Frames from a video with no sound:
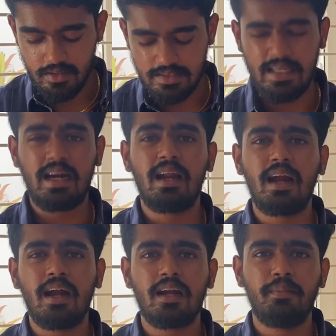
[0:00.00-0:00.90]

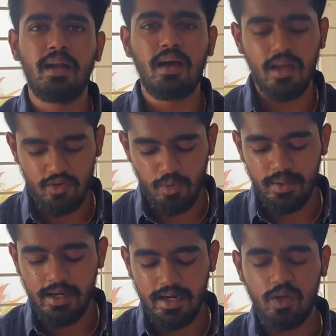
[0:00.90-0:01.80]
General anatomy, na, you'll
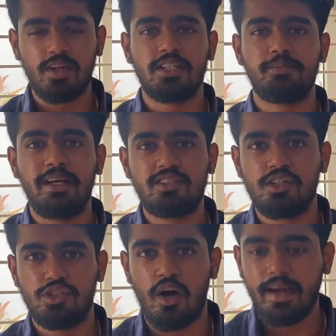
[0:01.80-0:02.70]
be getting questions based
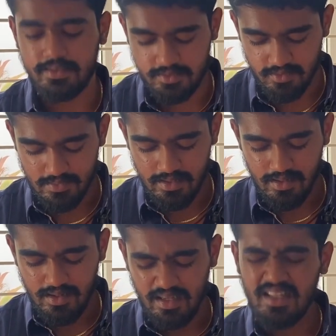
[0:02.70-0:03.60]
on joints.
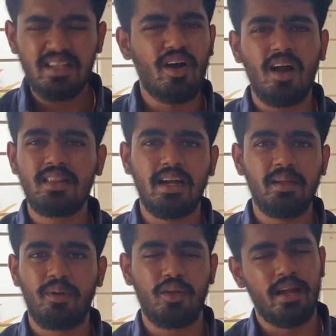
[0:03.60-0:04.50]
Either not, that
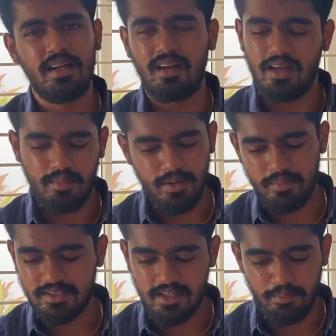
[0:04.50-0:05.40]
you can pretty
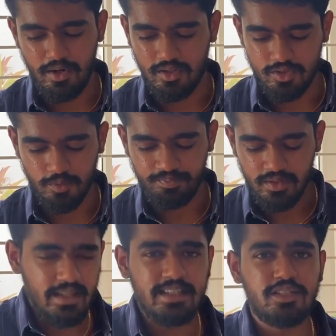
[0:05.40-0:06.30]
much skip it also.
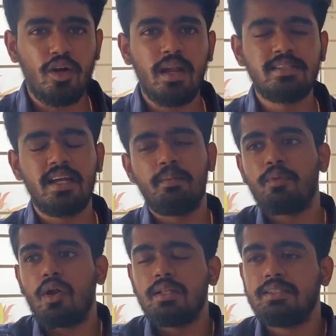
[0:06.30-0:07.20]
Histology and
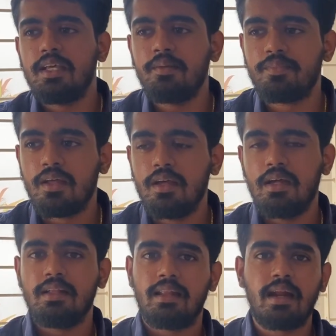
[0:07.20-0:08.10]
embryology,
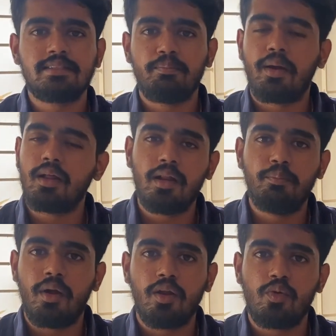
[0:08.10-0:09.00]
there are some particular
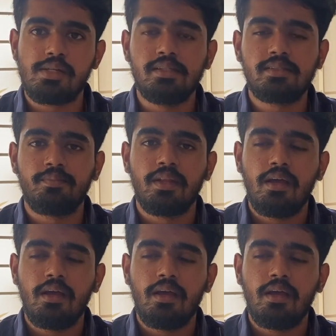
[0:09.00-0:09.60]
important questions.